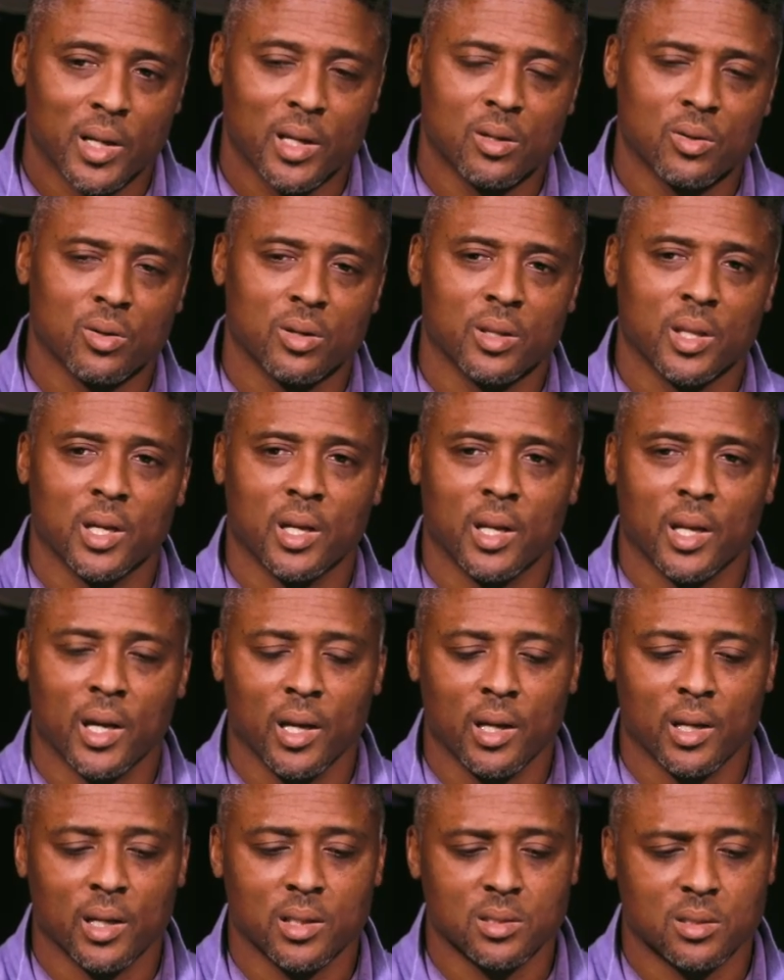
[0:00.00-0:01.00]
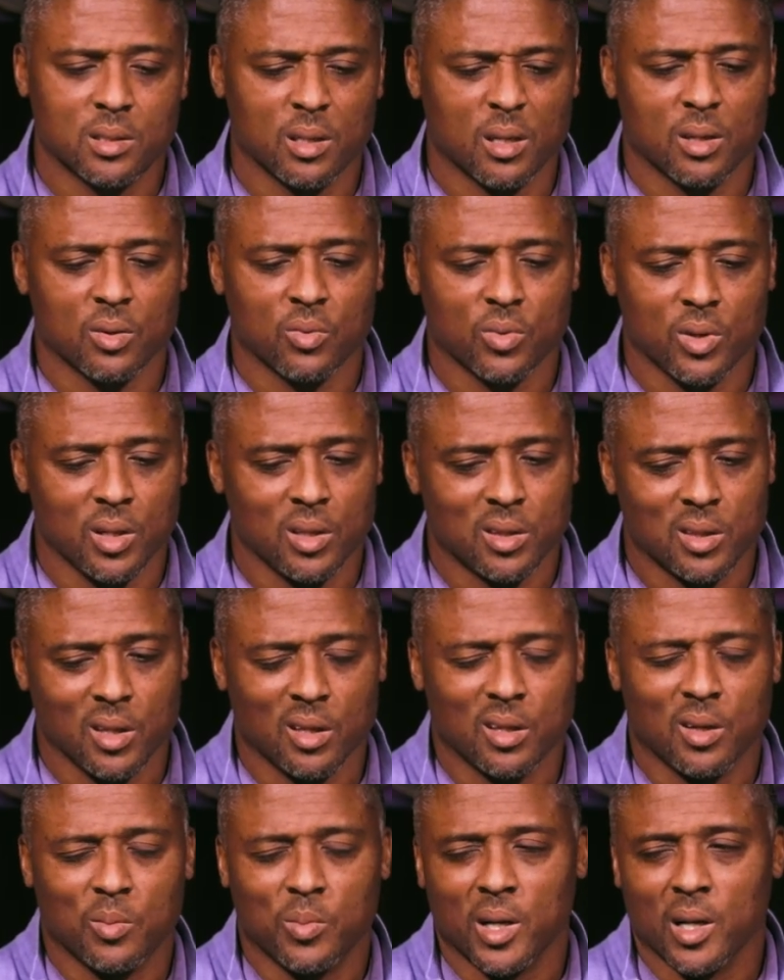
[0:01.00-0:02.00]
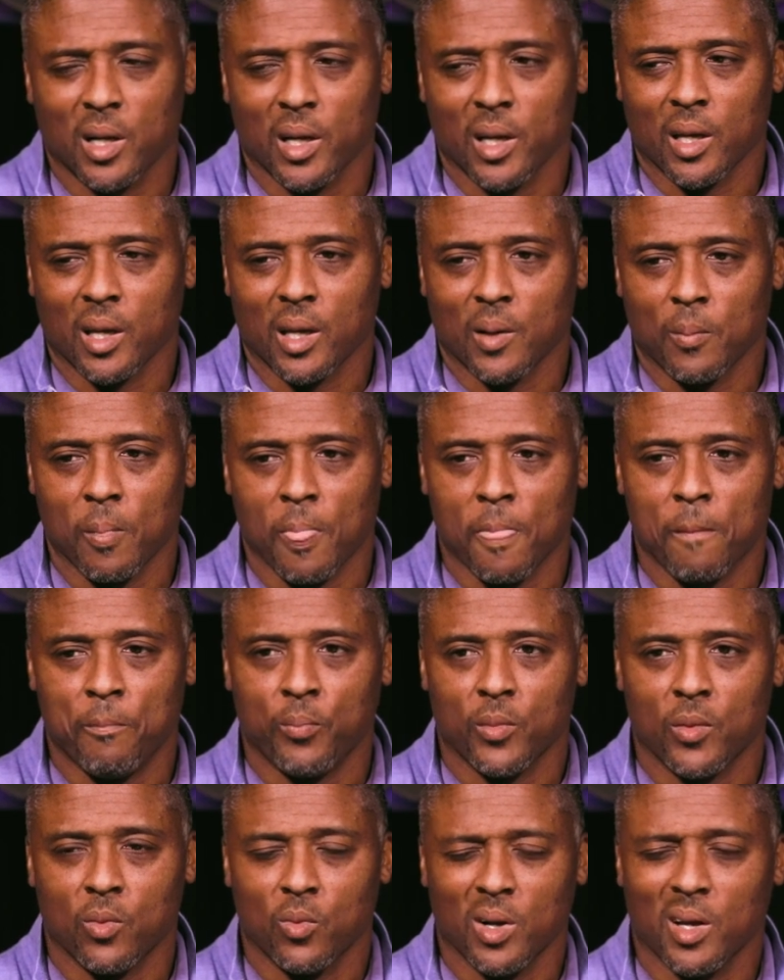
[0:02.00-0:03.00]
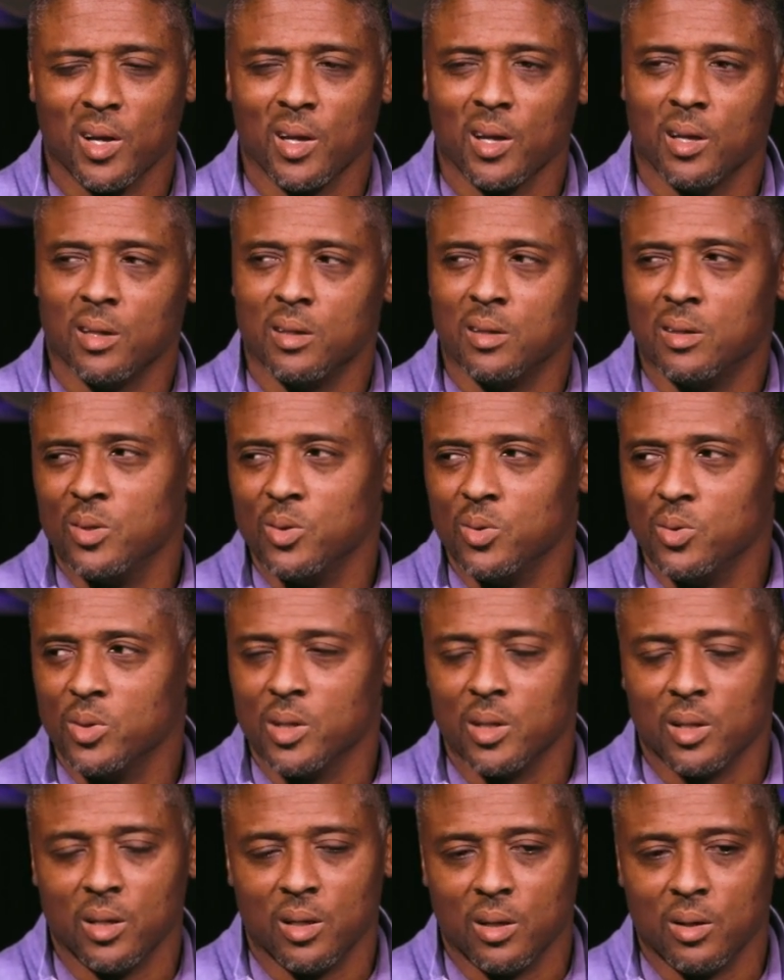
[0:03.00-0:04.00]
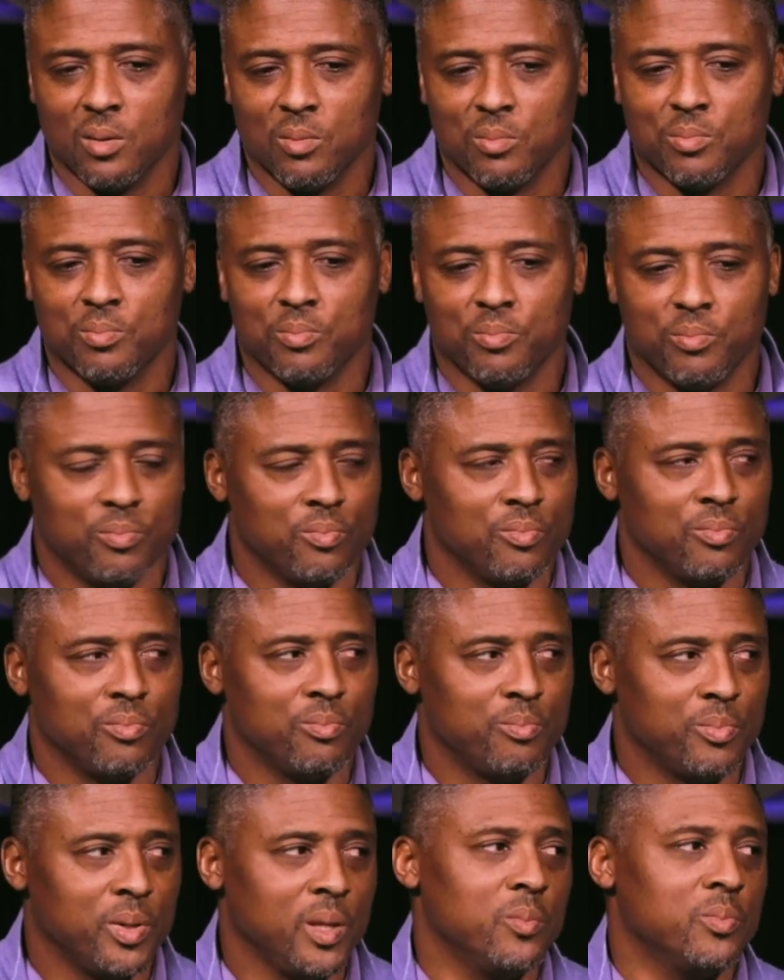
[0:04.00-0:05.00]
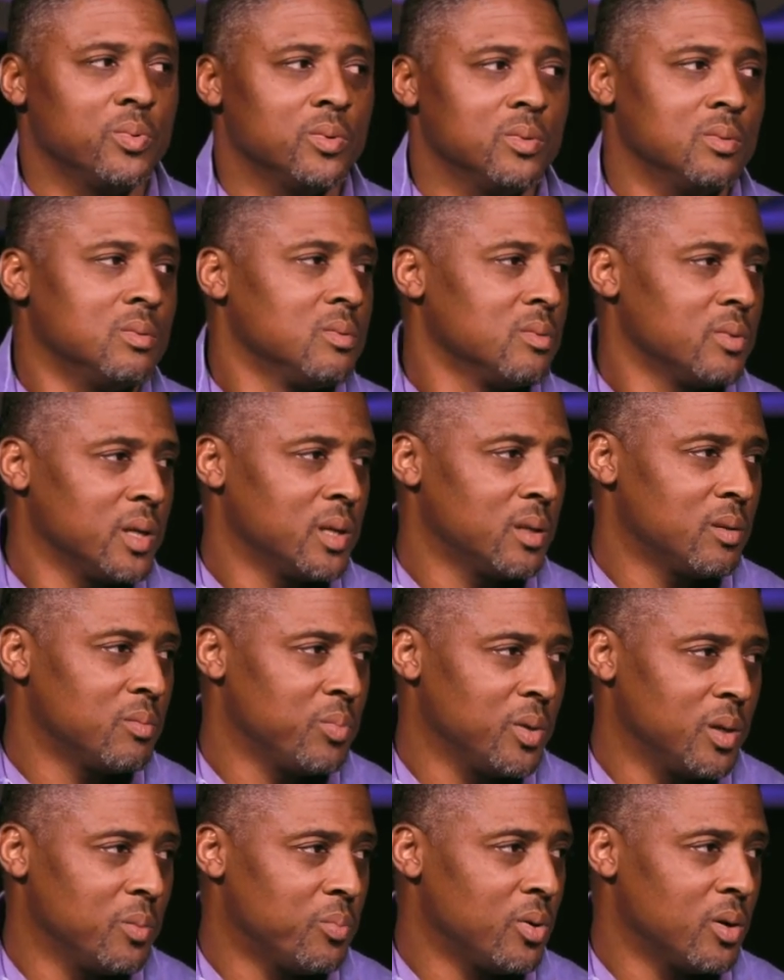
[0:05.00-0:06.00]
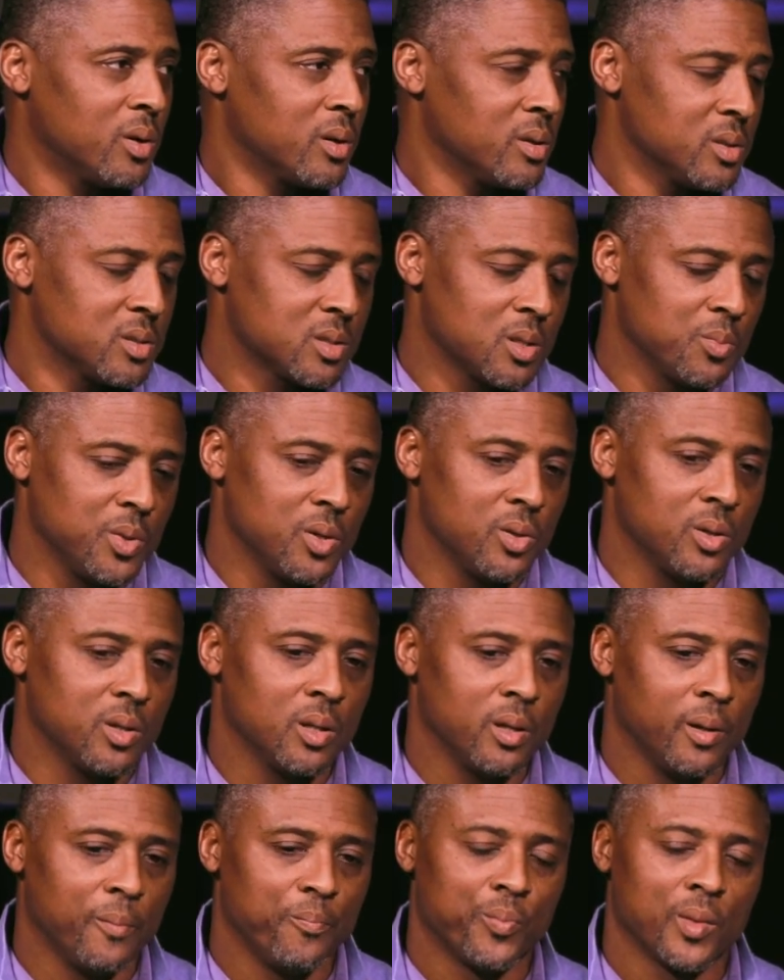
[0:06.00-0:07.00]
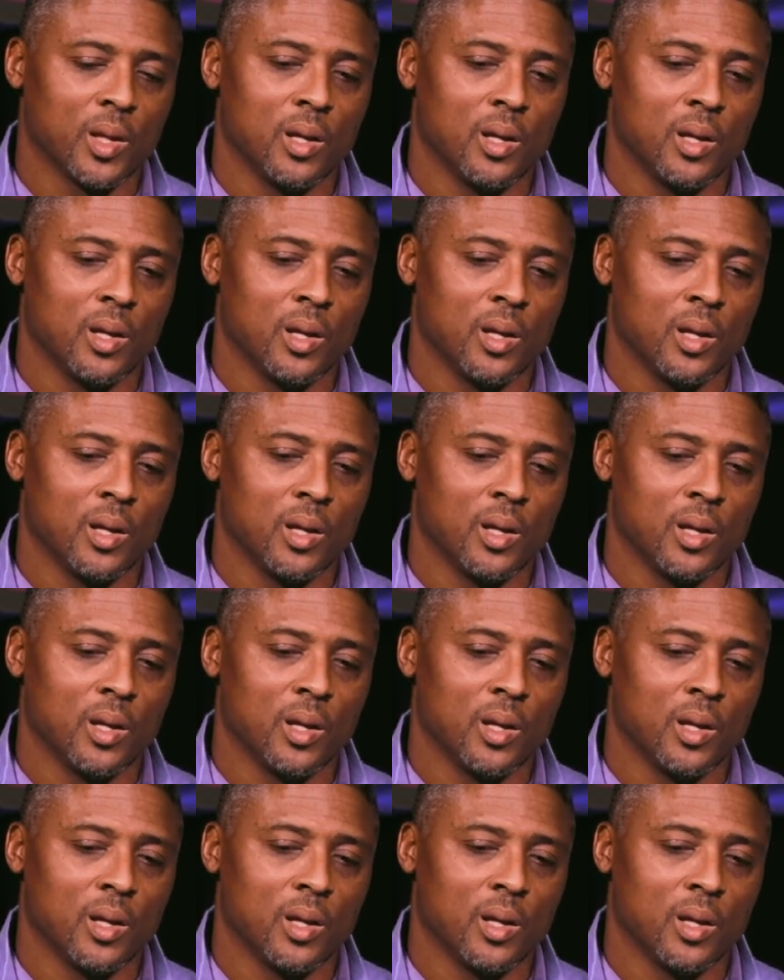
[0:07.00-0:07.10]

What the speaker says: later on that night, I started really thinking about, like, what can I do to help people, right, be a part of this community?